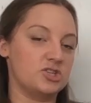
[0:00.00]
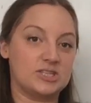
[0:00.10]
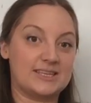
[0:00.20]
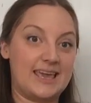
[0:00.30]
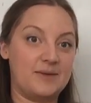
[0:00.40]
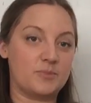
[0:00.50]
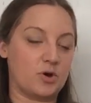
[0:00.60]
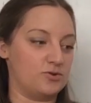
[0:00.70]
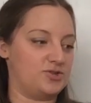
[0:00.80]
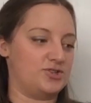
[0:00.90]
Just keep
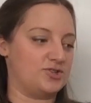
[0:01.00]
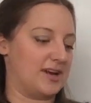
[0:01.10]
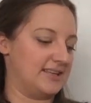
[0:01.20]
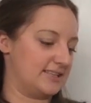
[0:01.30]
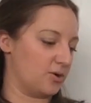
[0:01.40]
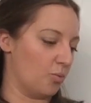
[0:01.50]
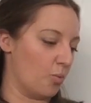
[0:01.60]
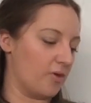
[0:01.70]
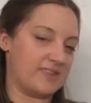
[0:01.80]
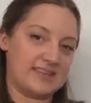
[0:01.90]
concentrating
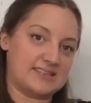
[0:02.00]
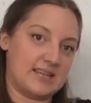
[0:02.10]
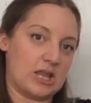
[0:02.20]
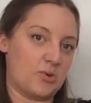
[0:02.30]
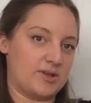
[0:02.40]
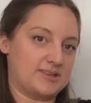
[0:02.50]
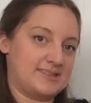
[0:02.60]
on what these lower